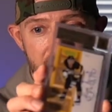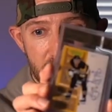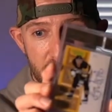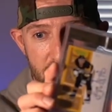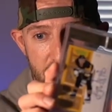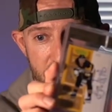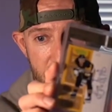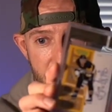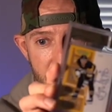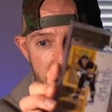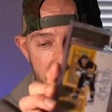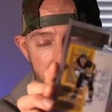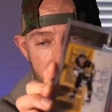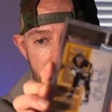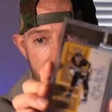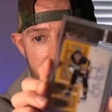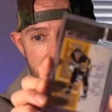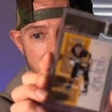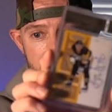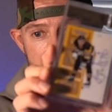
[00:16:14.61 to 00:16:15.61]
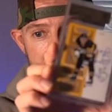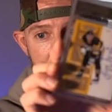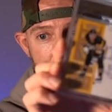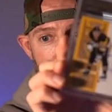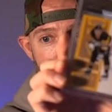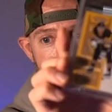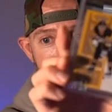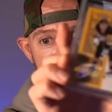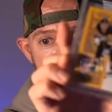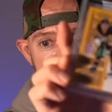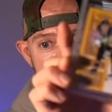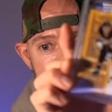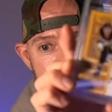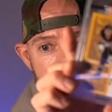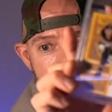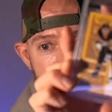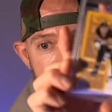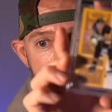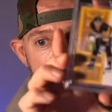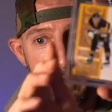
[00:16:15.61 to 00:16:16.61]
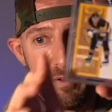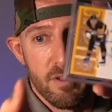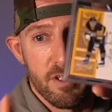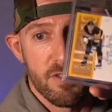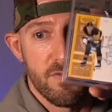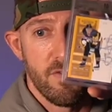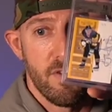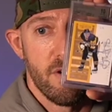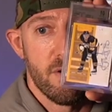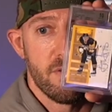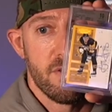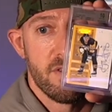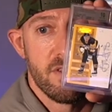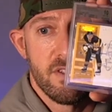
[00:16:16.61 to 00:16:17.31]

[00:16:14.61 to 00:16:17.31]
Let me see if I can make this thing work. Let's see if we can do this, folks.